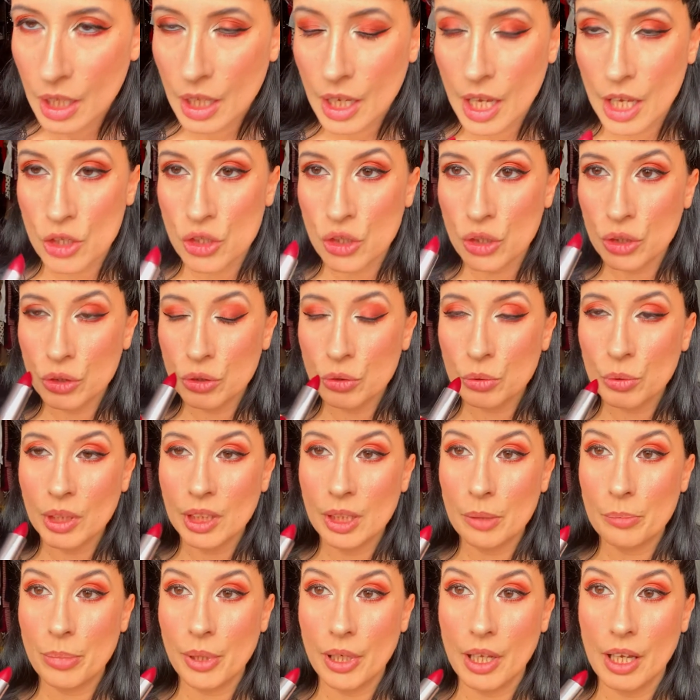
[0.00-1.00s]
I should do a
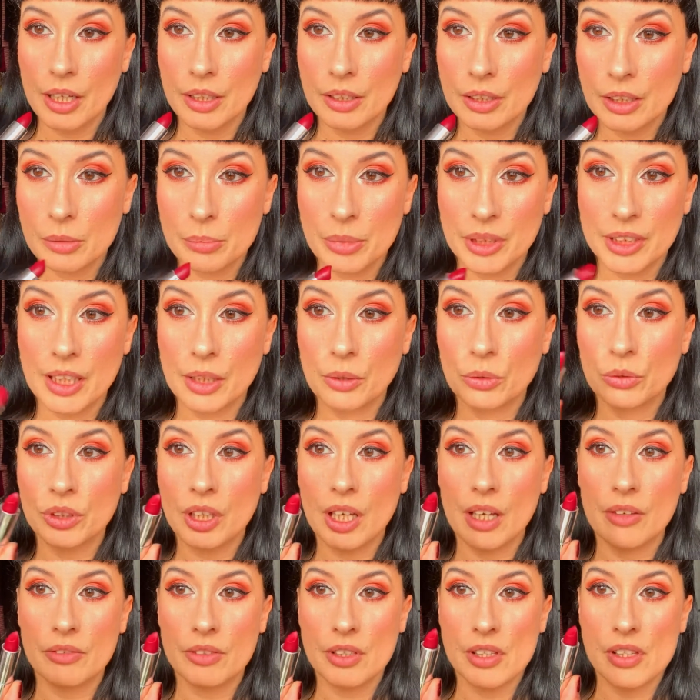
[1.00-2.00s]
lip liner, but I don't
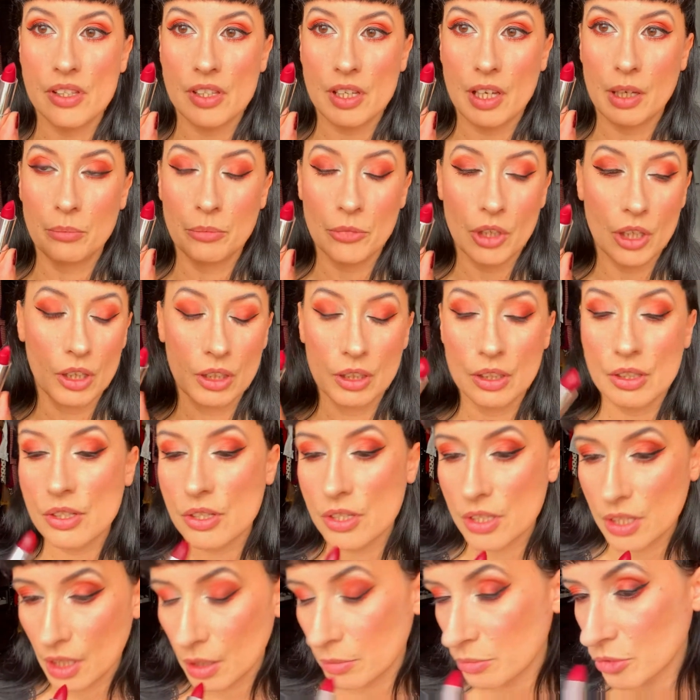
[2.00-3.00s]
have the same color,
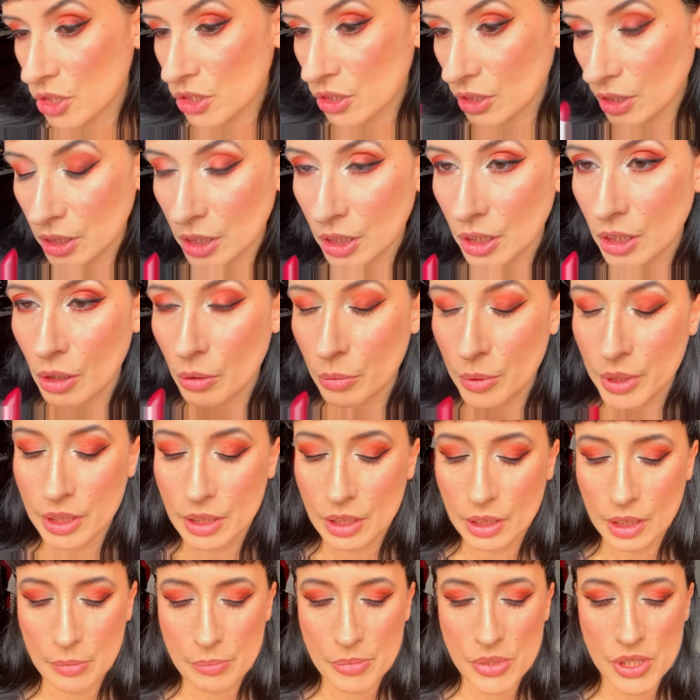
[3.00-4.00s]
so I'm just gonna go with
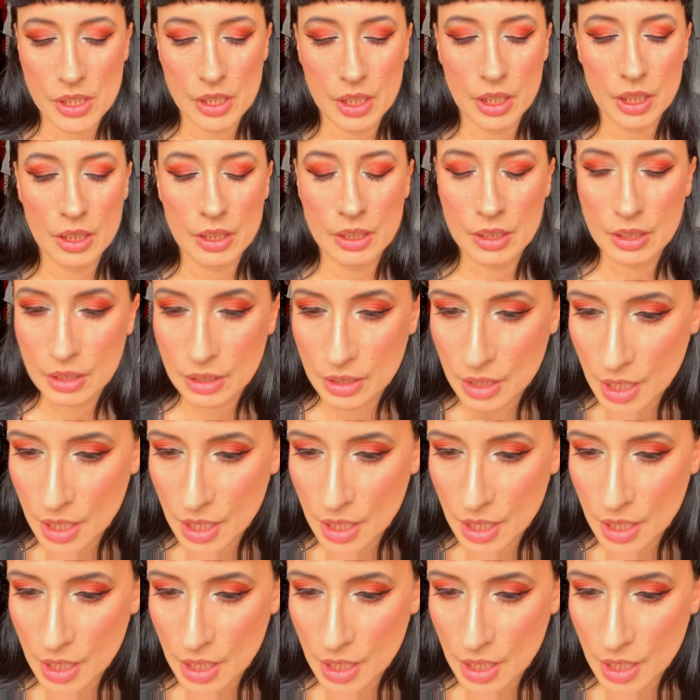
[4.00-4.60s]
lipstick.